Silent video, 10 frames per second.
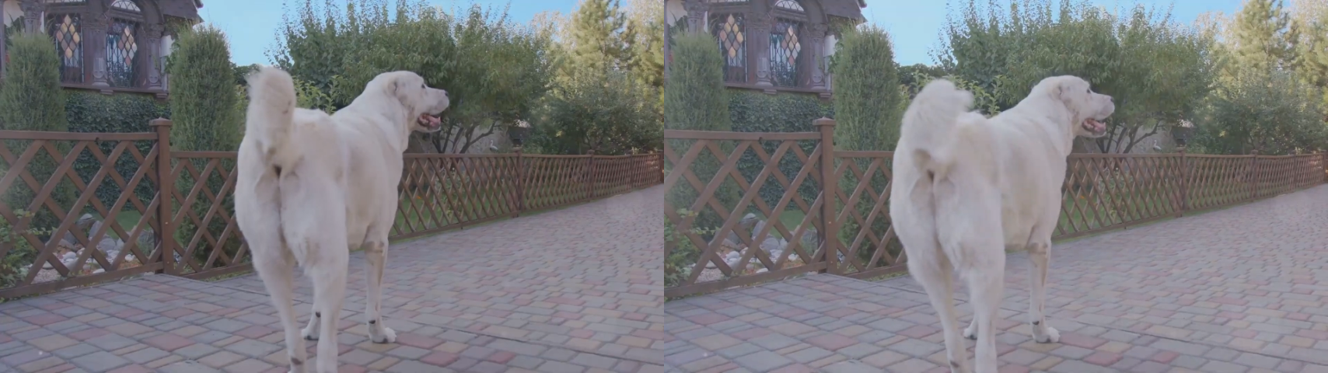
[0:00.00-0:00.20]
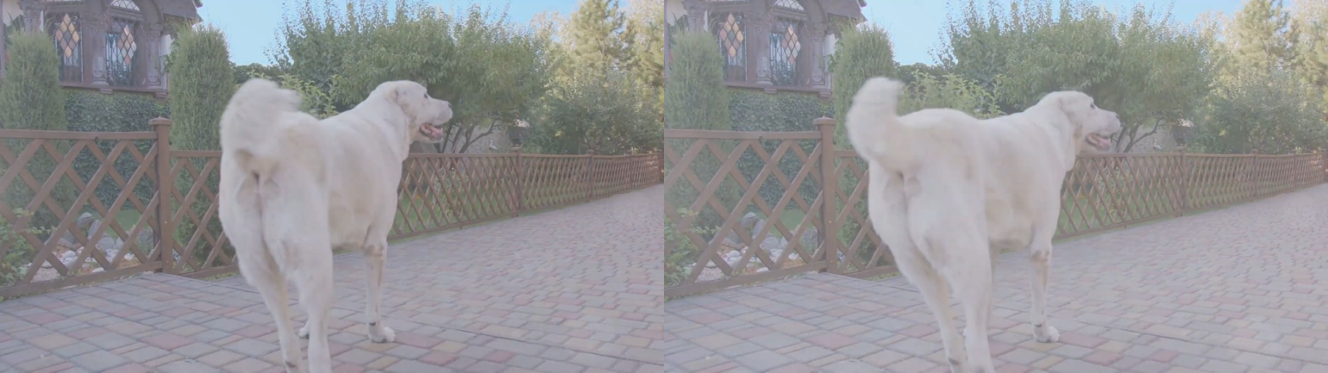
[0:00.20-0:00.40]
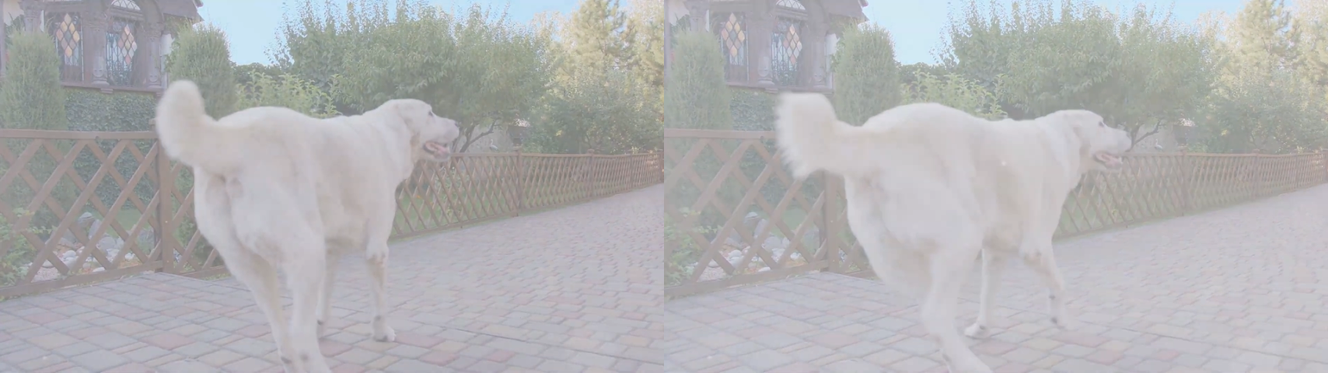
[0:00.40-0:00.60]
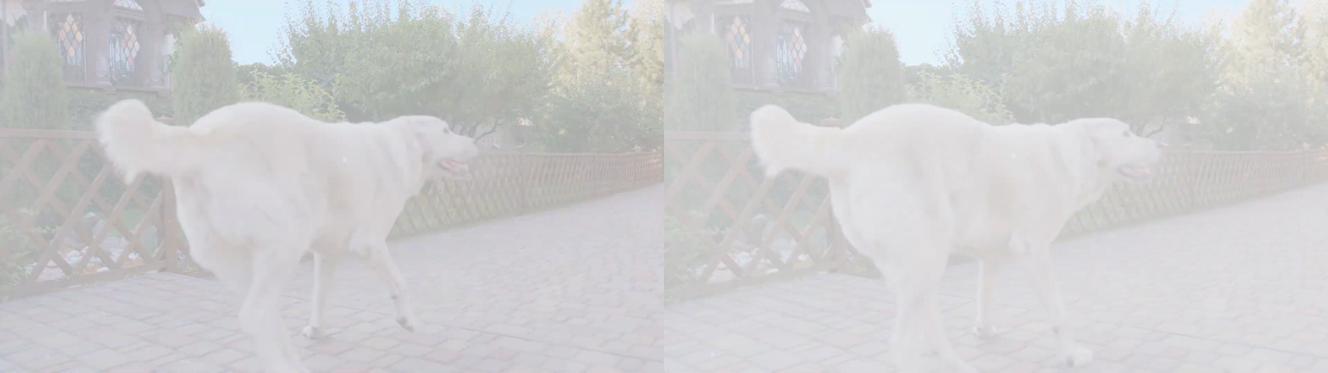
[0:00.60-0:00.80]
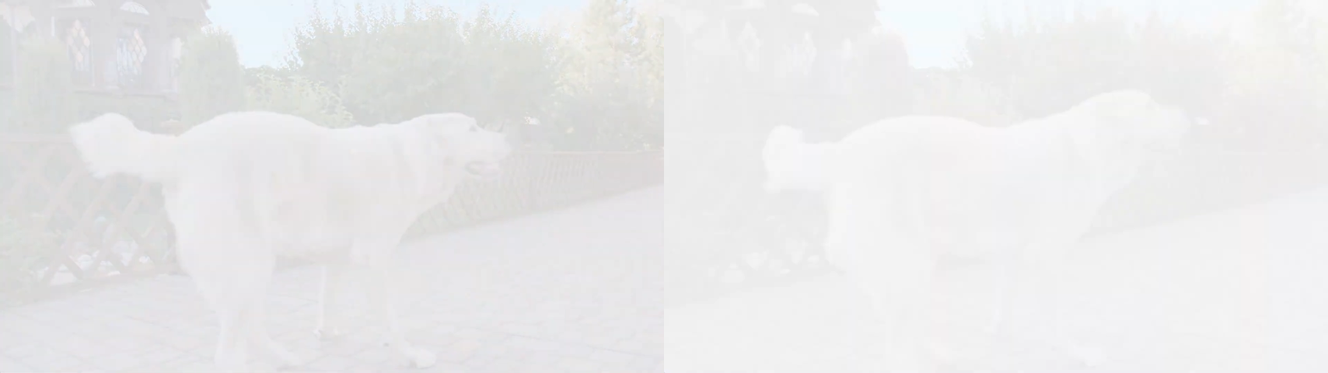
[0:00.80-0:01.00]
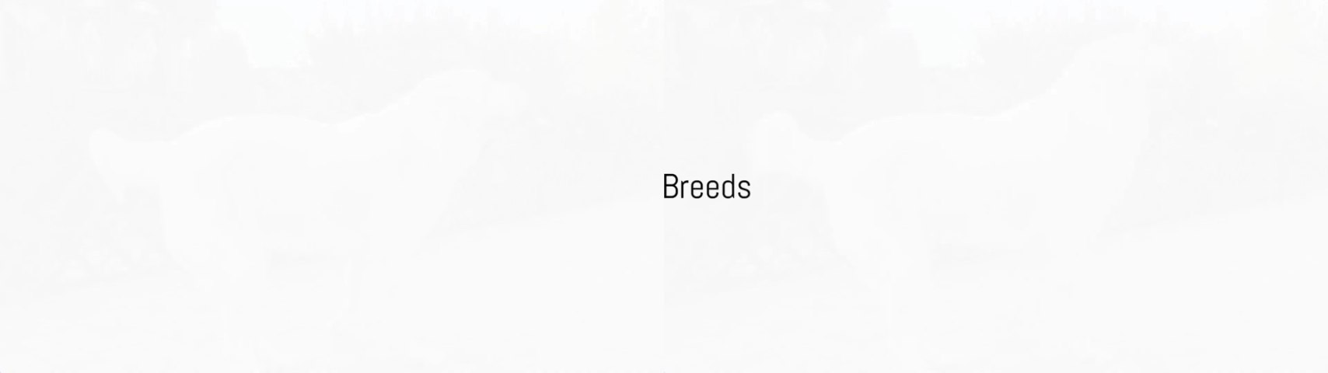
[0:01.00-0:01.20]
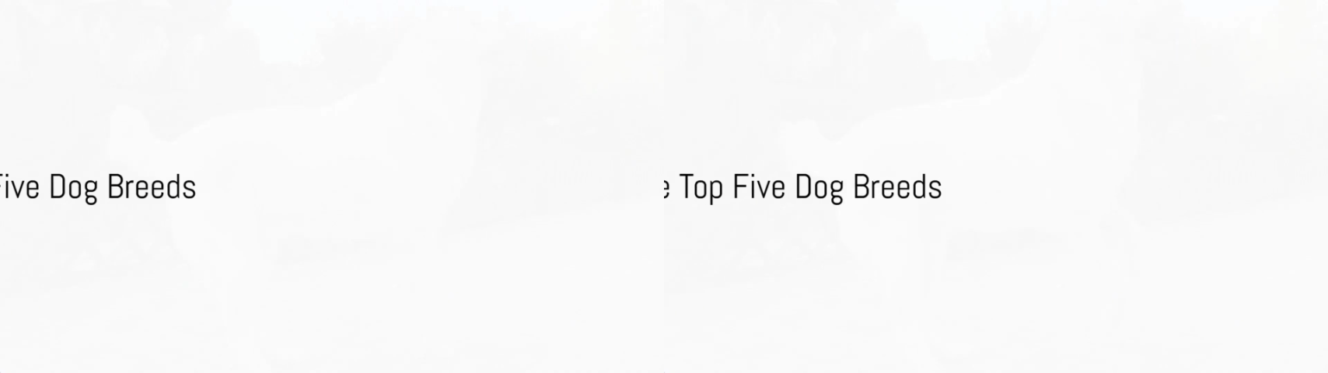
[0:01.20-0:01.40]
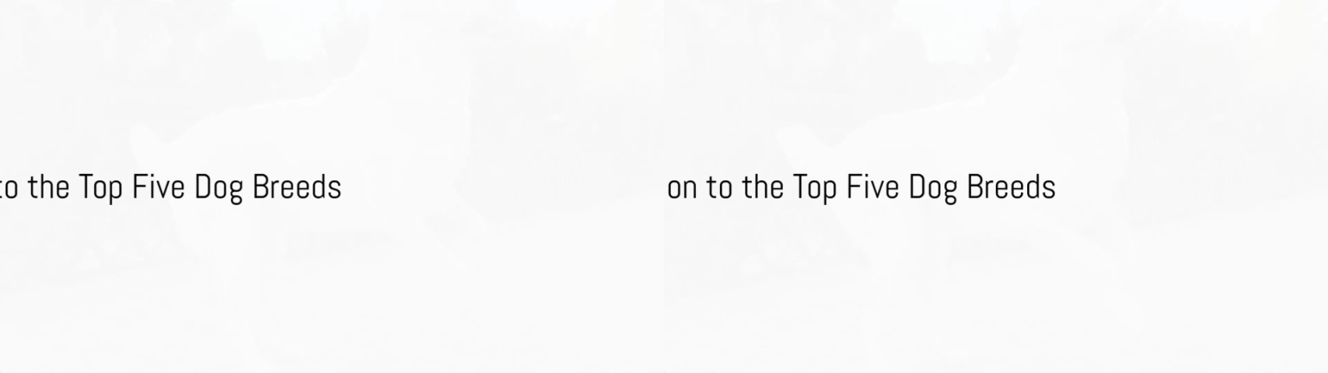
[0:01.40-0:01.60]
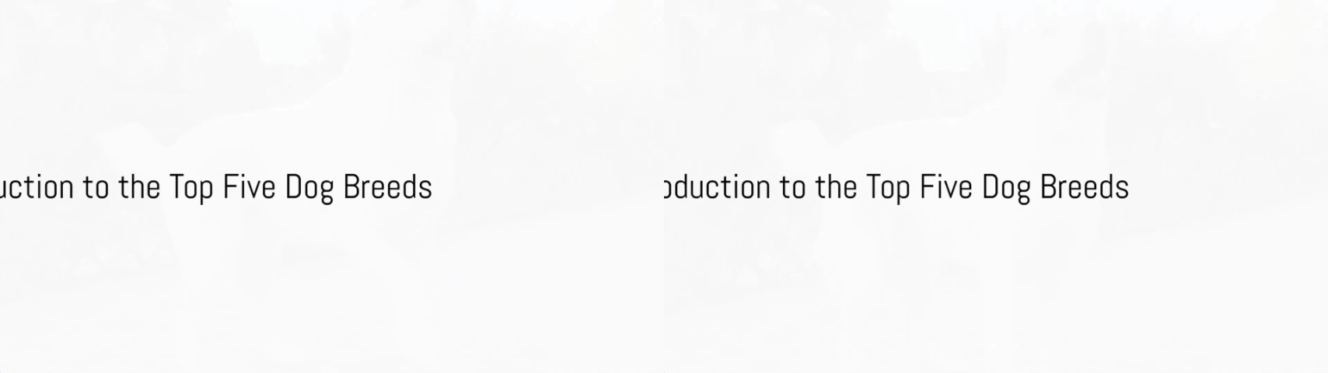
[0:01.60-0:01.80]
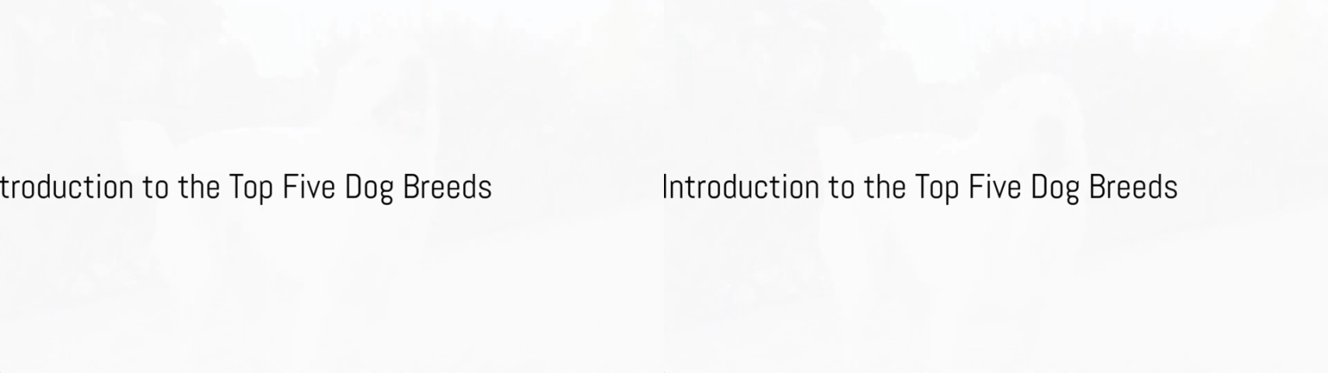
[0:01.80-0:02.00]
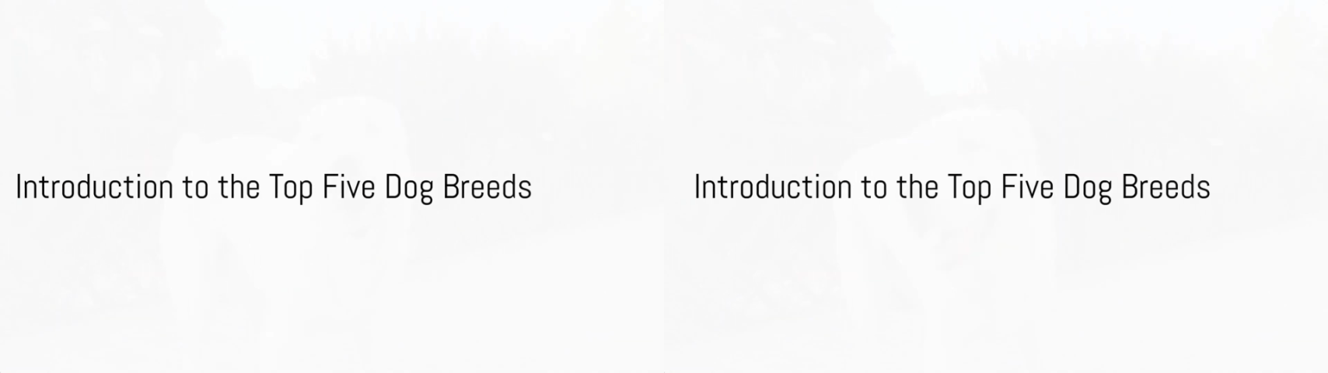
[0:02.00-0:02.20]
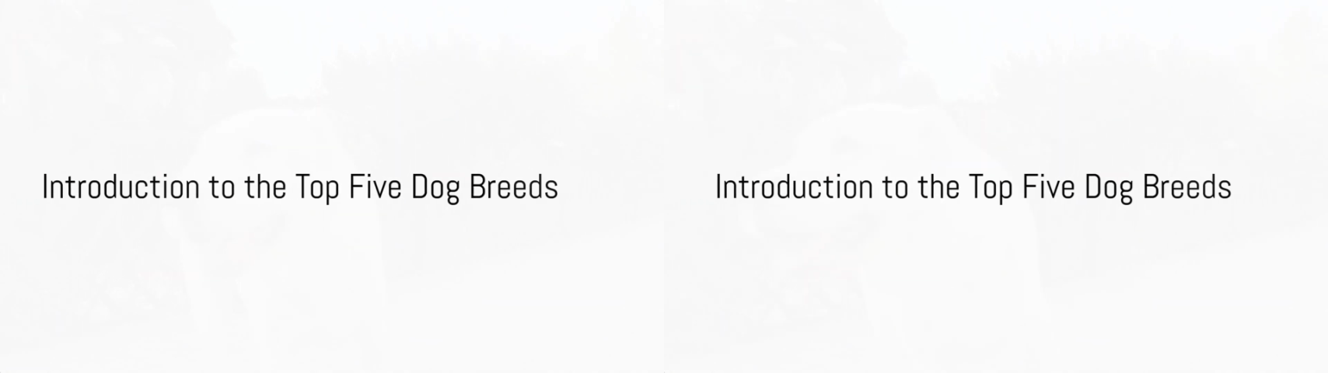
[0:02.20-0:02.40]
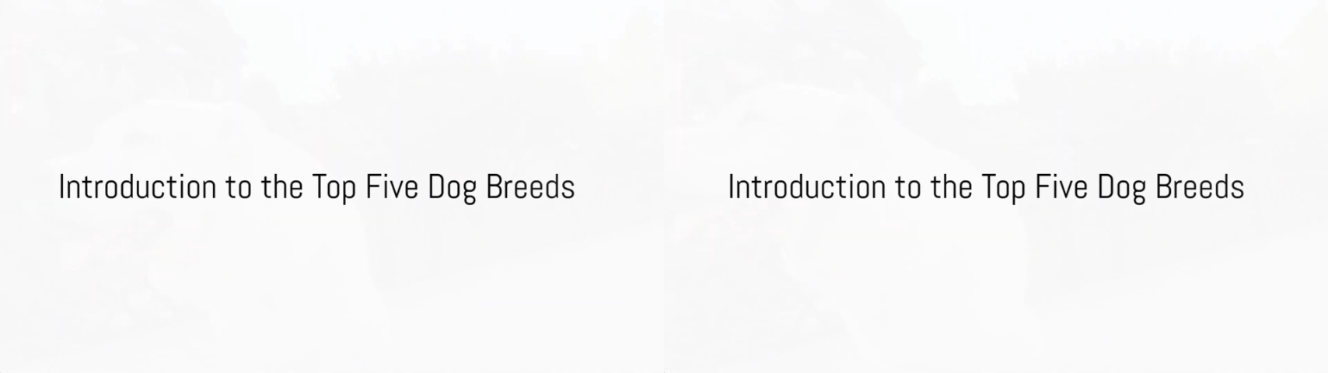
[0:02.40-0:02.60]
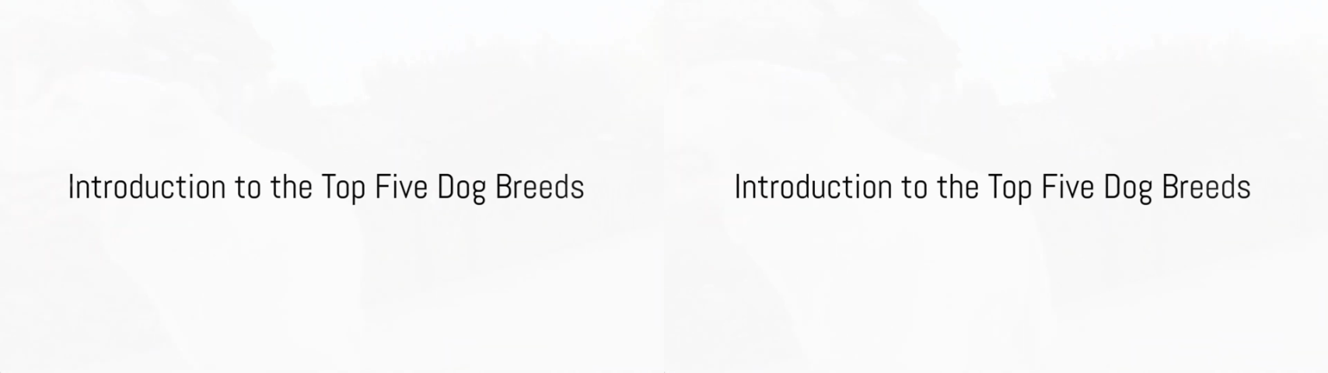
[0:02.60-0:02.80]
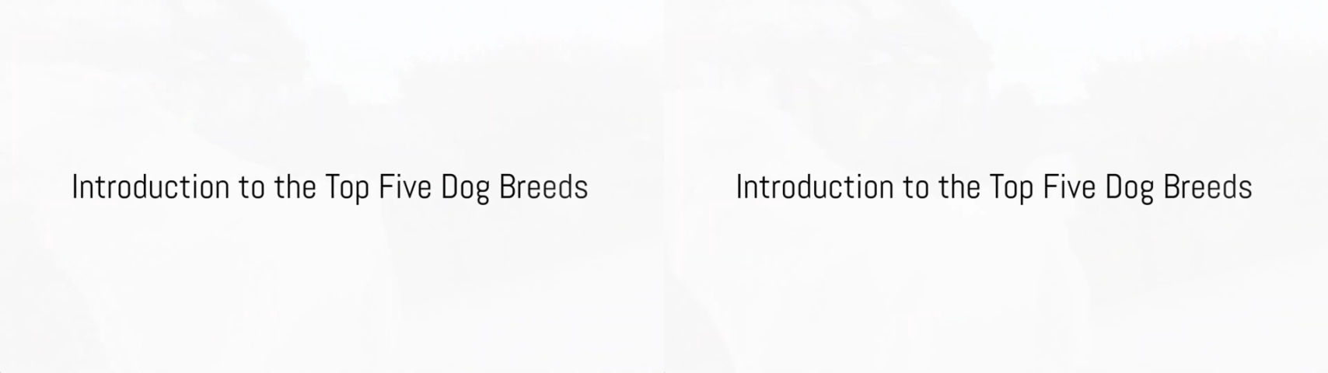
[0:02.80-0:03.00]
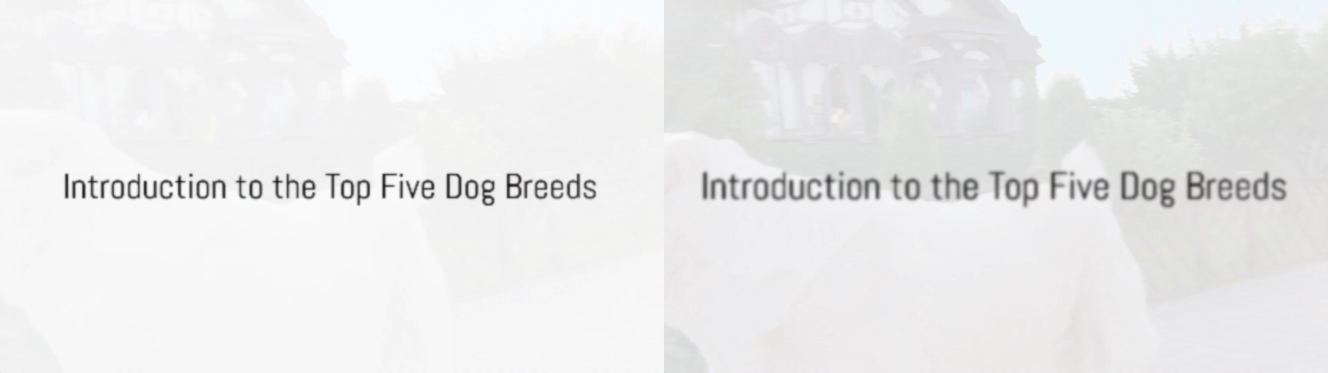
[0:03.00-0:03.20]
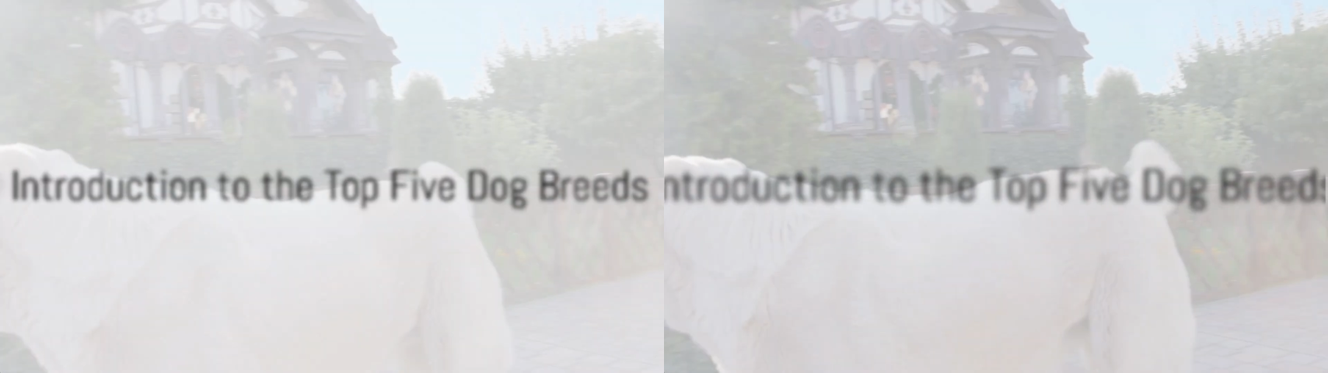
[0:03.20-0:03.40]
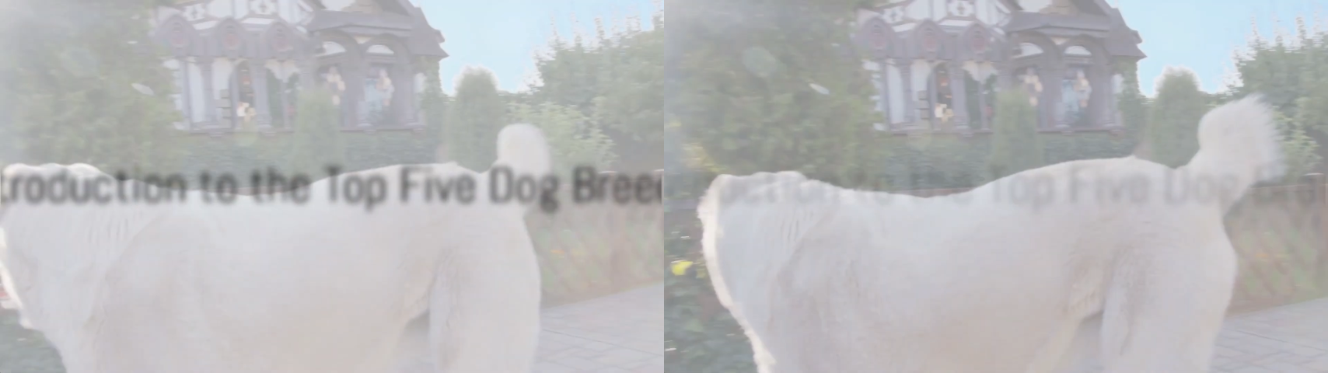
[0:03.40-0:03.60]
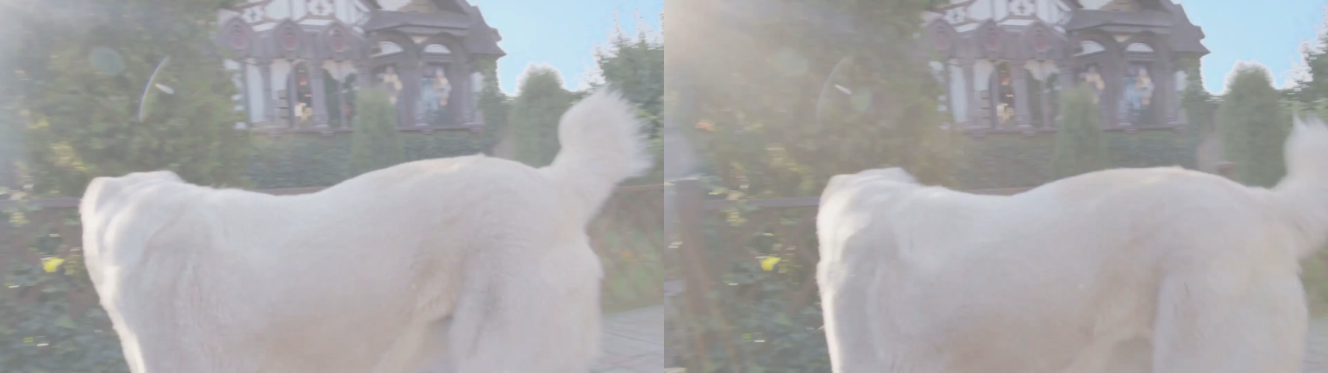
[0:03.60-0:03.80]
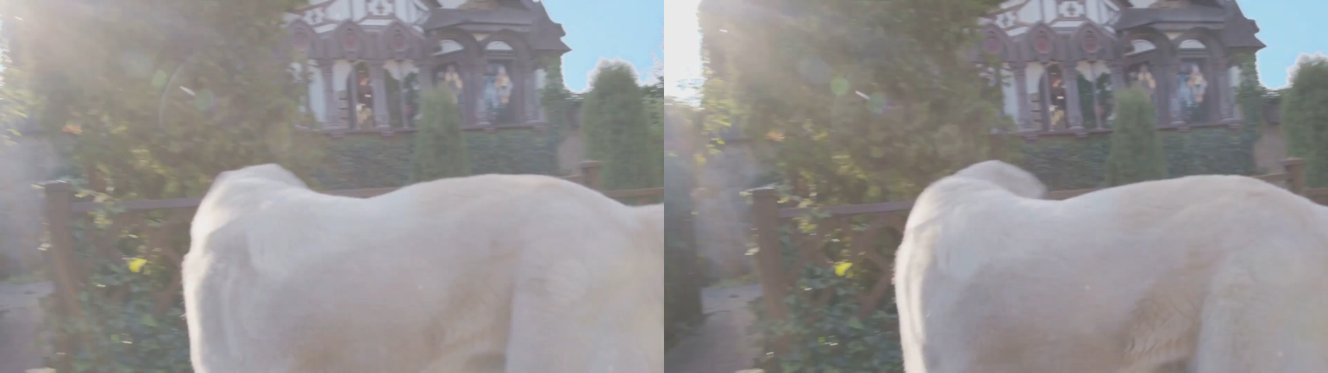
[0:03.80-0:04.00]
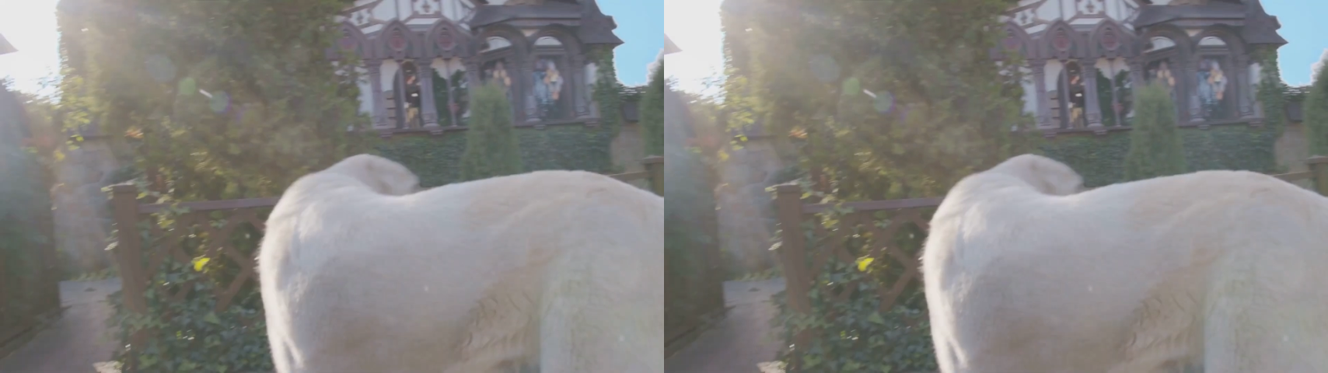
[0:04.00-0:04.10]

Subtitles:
Nobody's mouth can be seen.